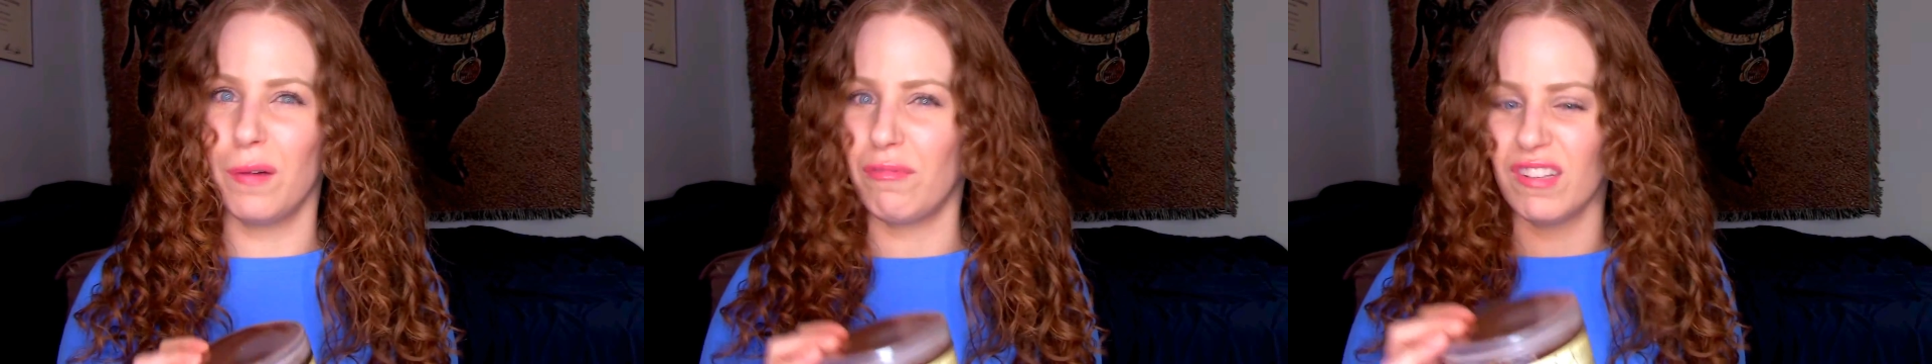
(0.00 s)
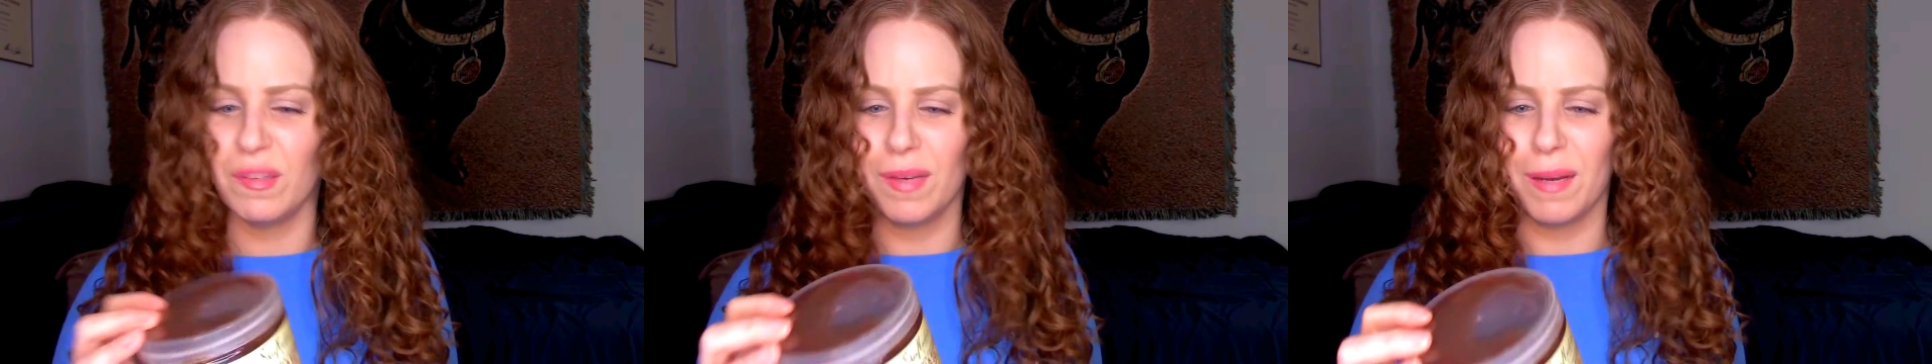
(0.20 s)
It
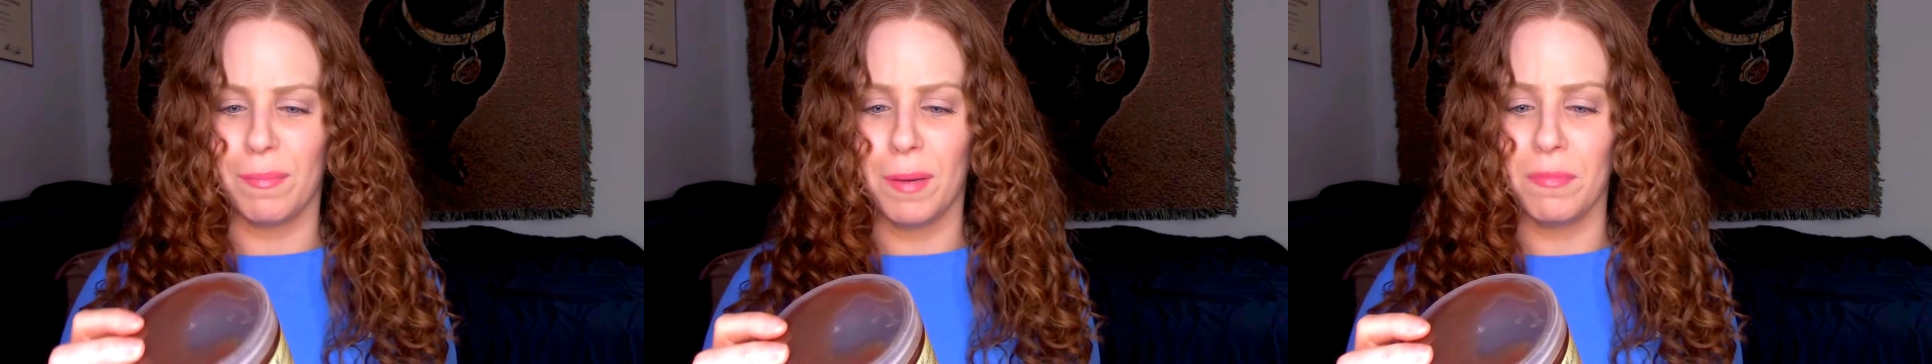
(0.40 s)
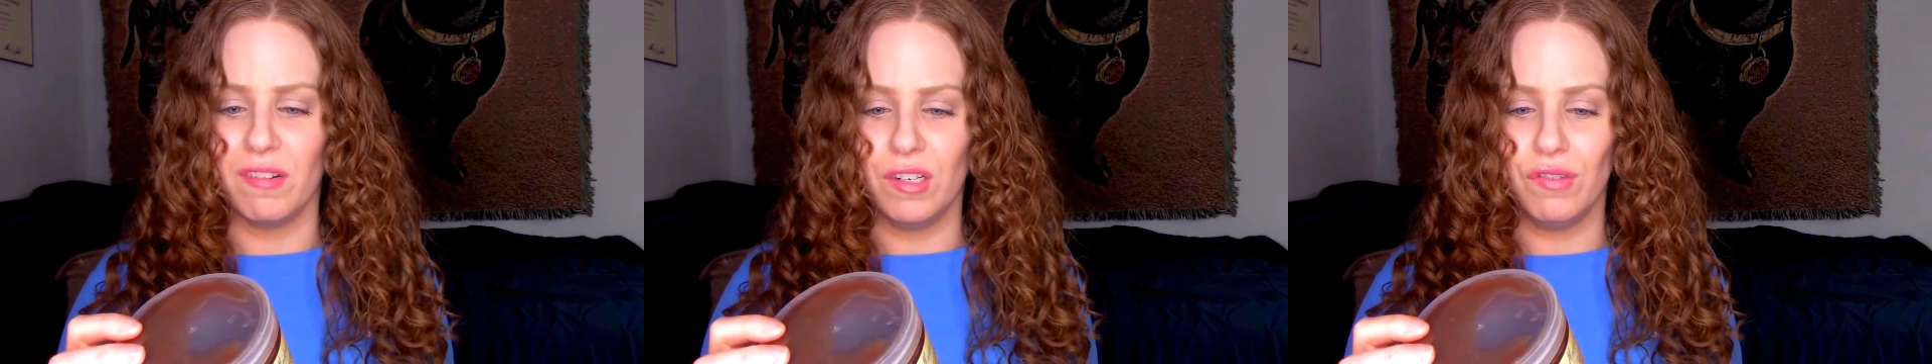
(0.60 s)
brings back
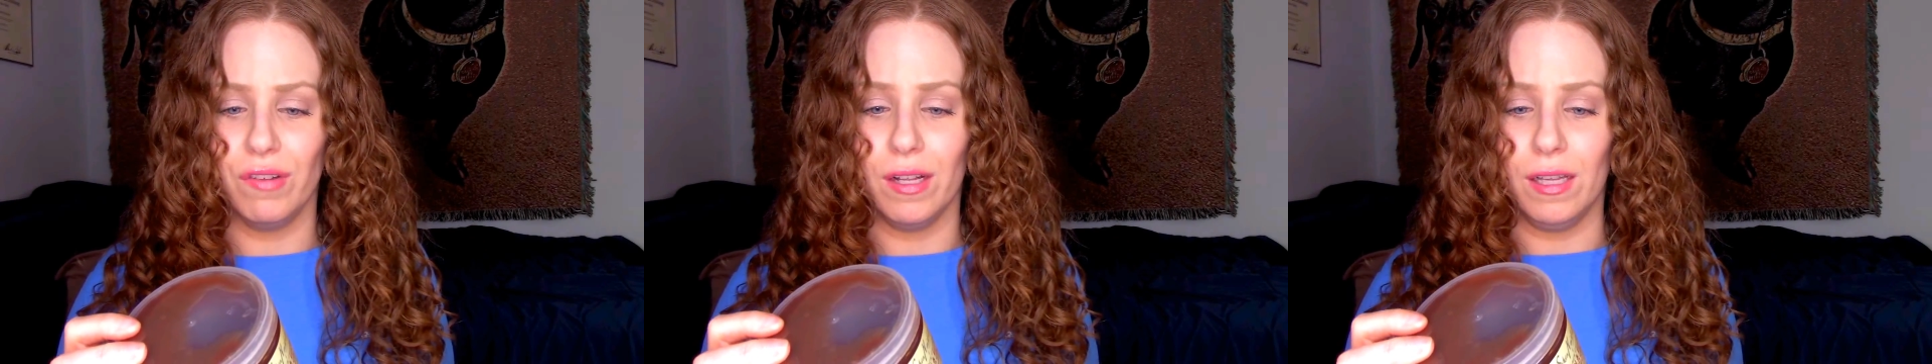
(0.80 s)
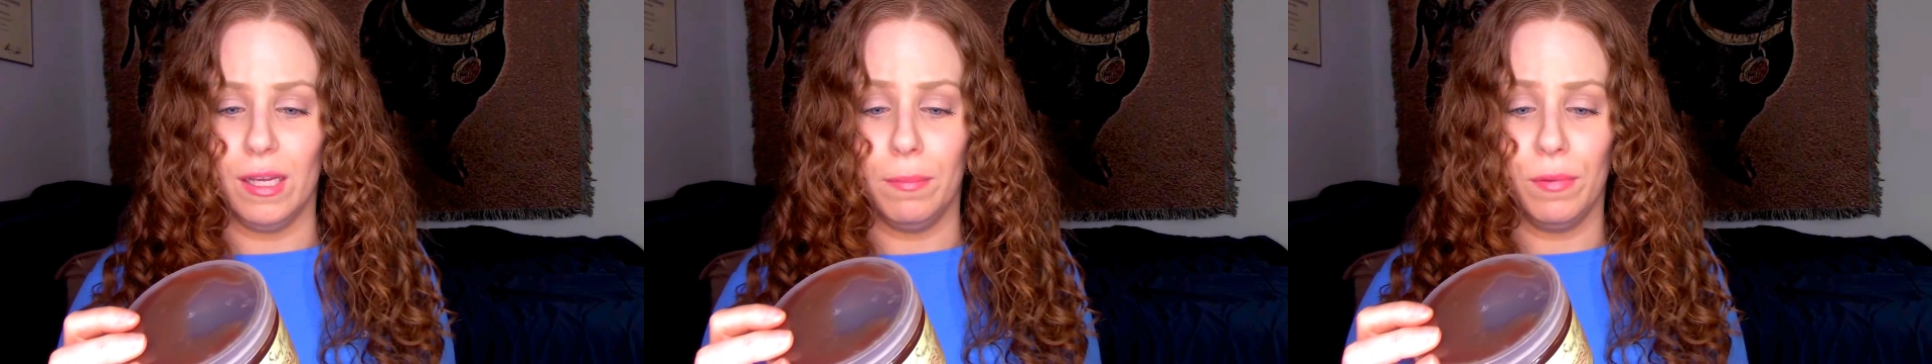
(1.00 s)
memories,
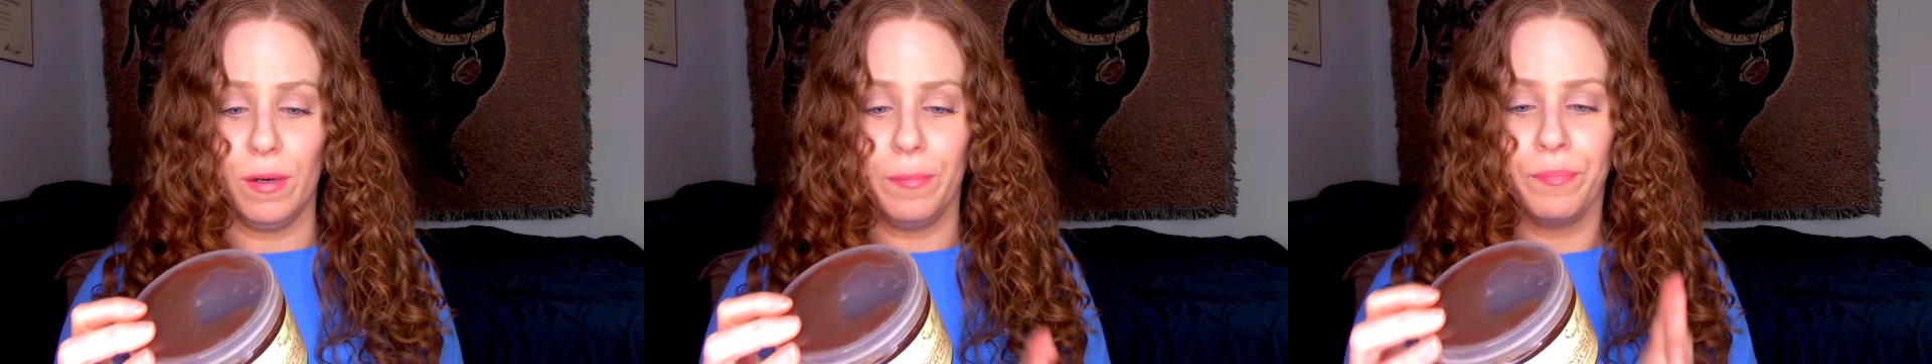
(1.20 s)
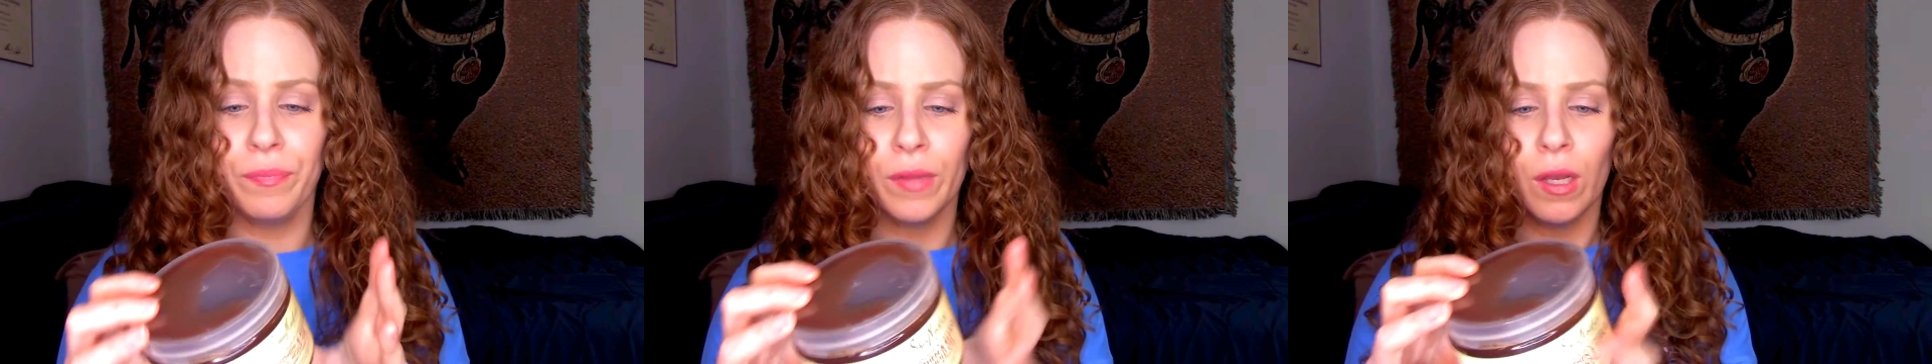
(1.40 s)
really, but